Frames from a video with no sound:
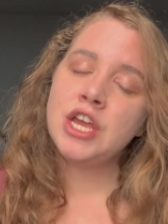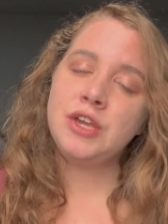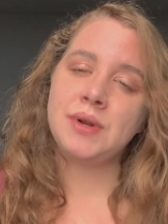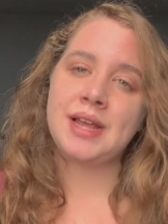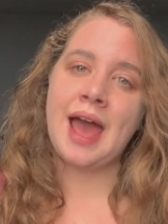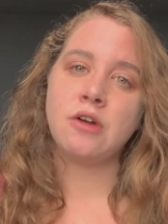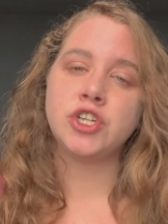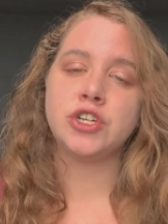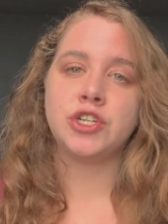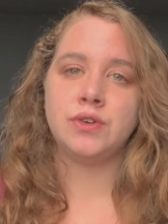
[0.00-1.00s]
you would
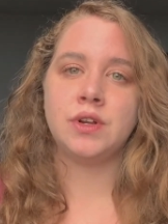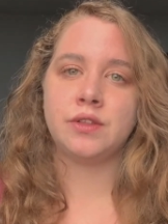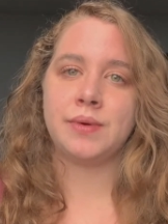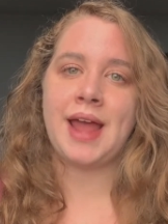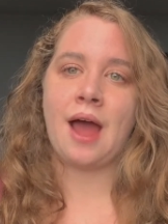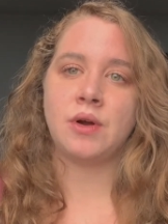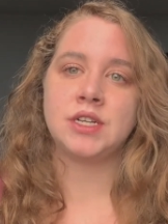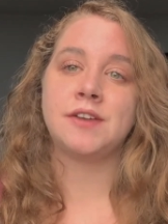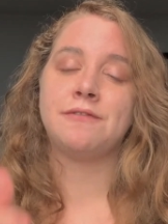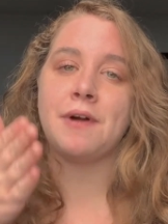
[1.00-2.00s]
count your two to three
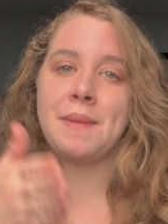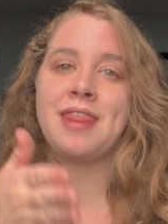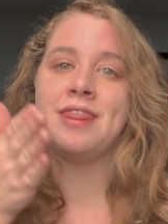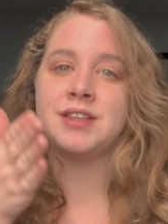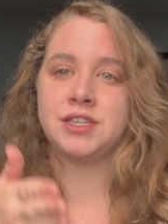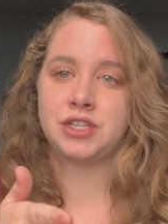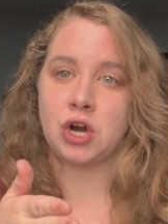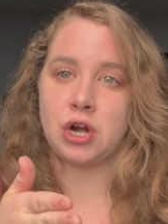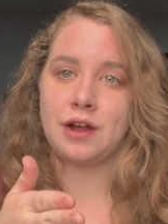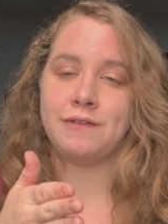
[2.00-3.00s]
hours from the
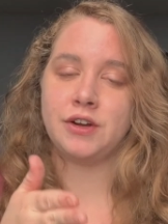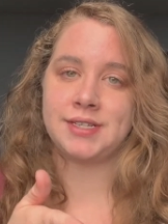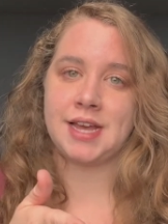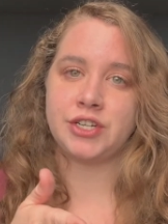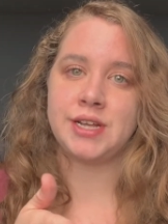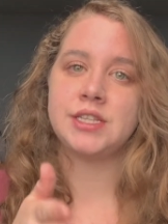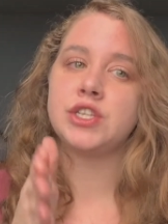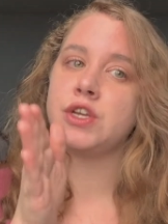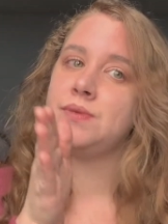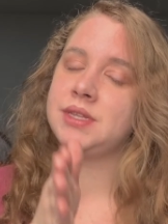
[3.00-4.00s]
start of your session.
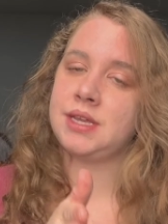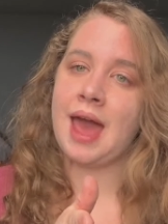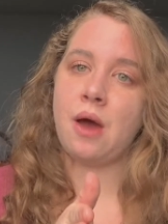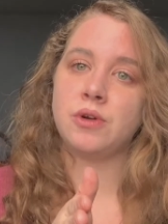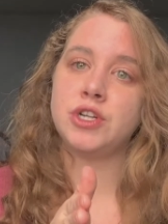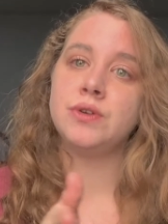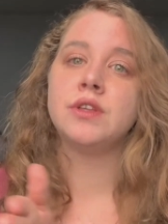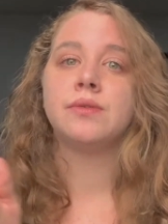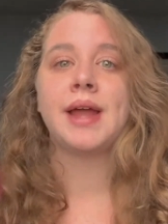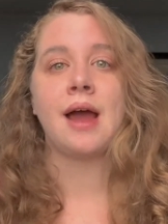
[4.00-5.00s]
So you would count two to
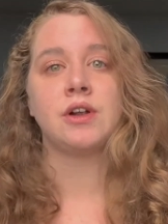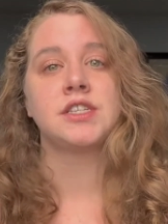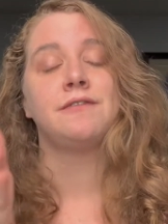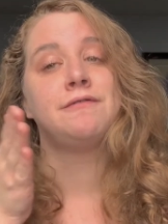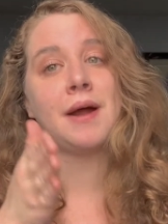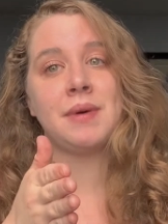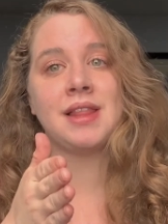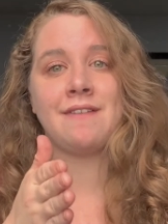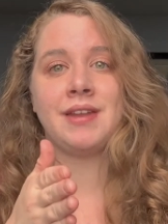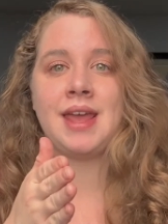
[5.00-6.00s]
three hours from
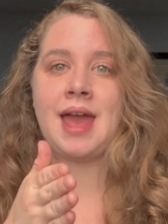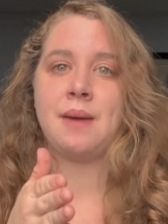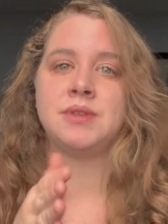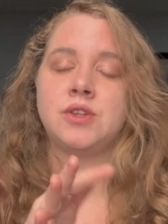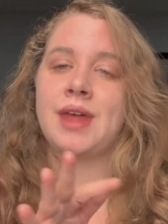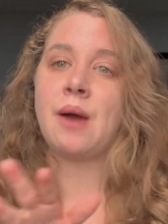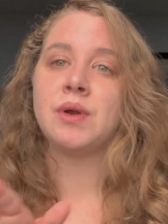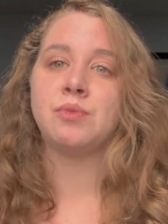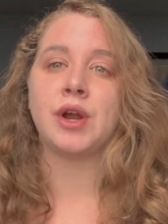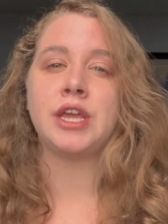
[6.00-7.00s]
11 a.m. So that
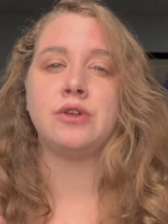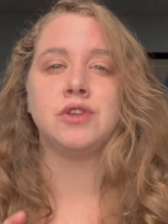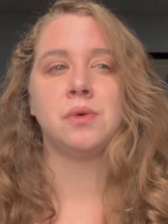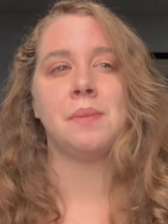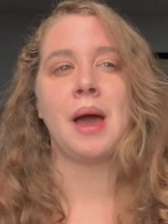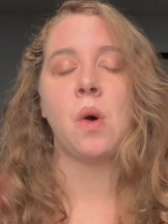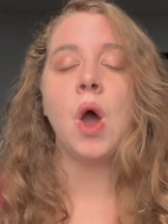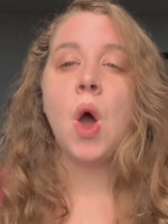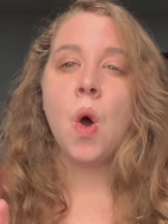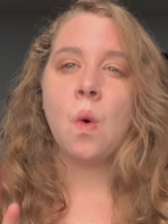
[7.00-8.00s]
would bring you to about
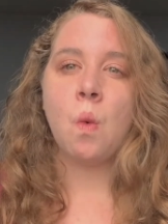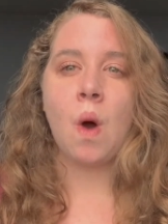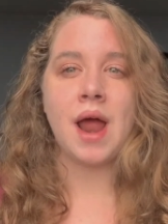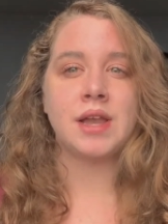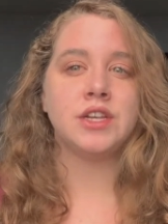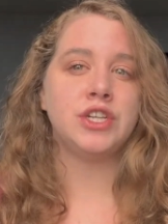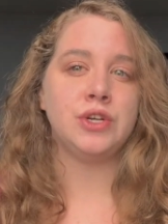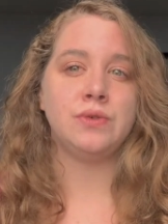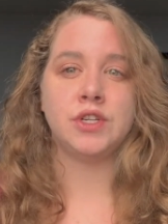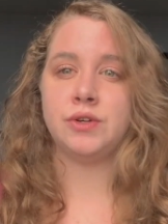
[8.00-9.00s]
one
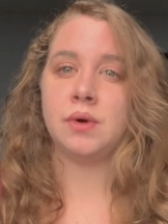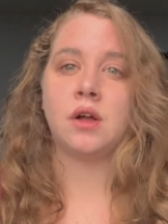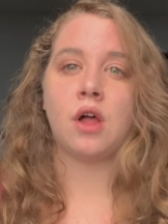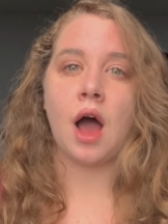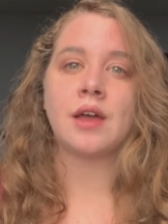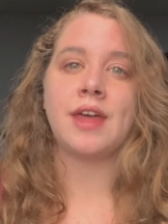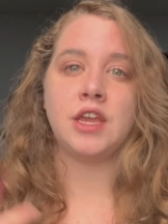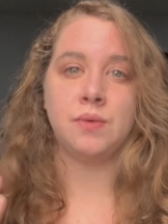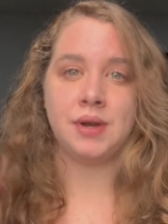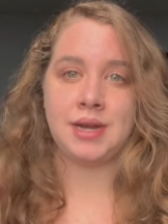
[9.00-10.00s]
to two o'clock that
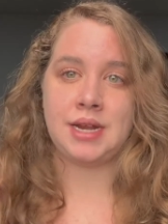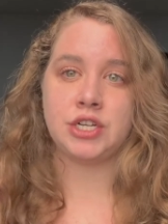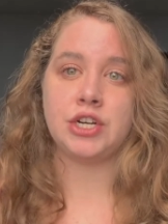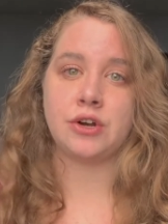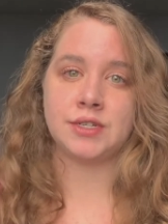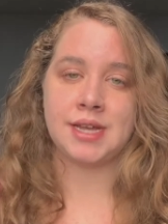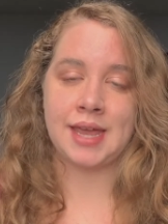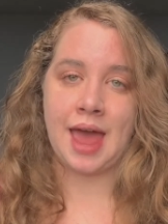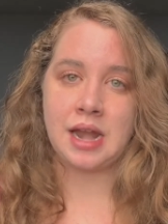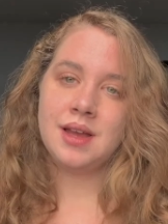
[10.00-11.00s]
you would need to nurse
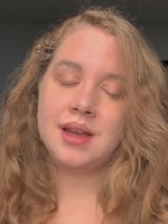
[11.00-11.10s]
again.